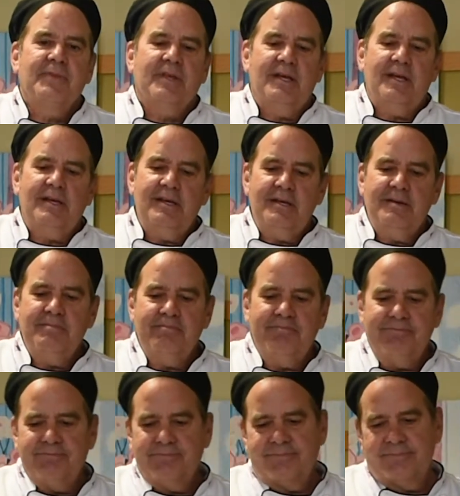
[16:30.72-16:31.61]
I
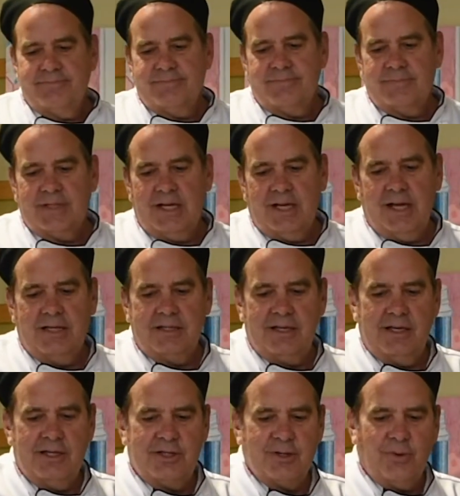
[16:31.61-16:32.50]
like to
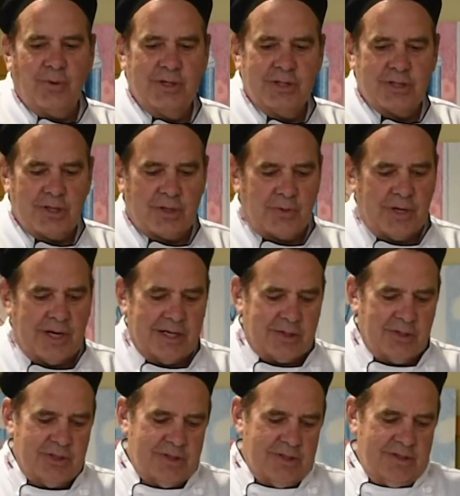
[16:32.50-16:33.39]
eat the oyster
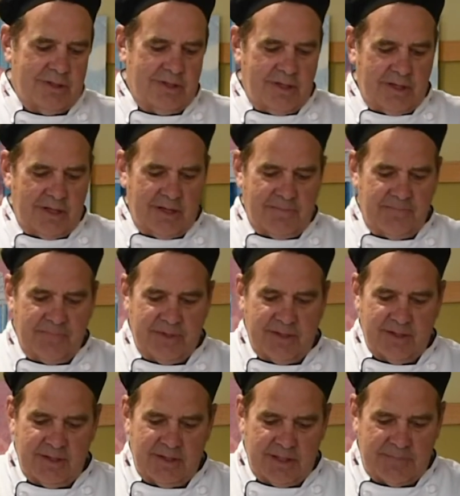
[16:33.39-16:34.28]
crackers, and
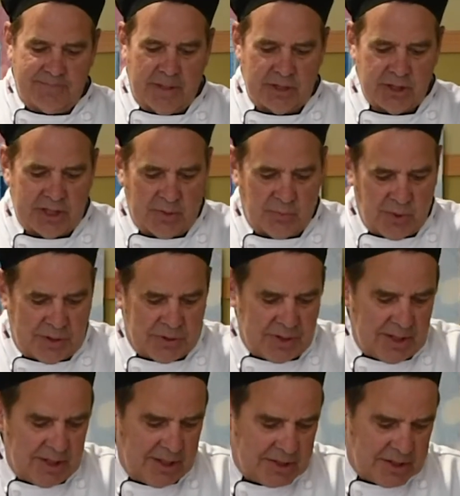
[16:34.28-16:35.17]
especially with
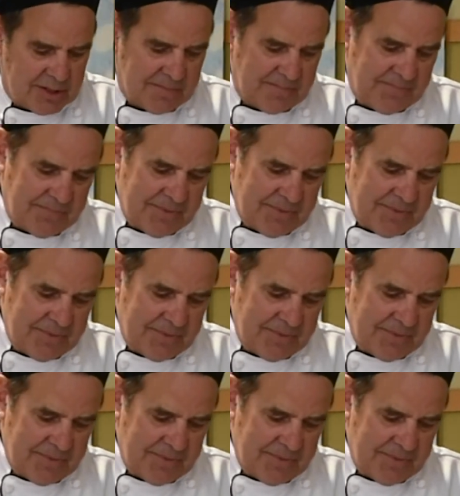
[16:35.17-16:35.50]
this.